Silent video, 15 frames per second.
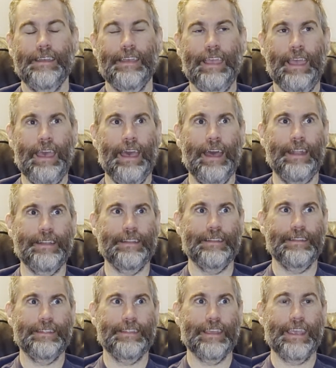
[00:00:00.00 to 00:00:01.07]
and
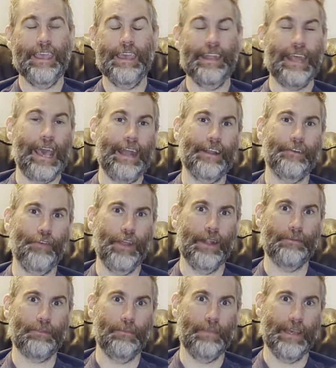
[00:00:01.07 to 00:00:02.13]
the kid had to clean
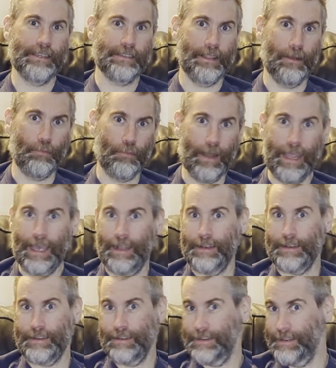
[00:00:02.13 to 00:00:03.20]
up the mess that
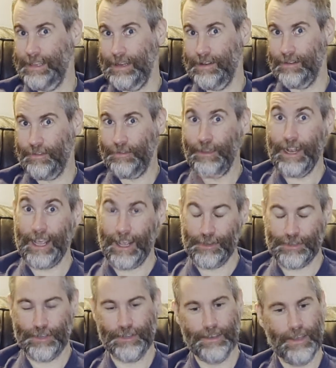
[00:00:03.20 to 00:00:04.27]
Rand didn't
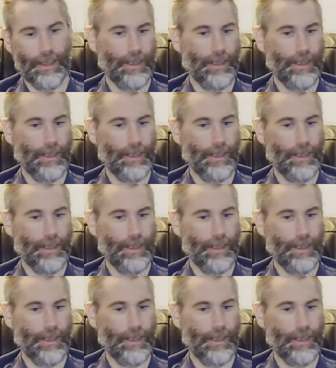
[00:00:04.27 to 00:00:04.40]
finish.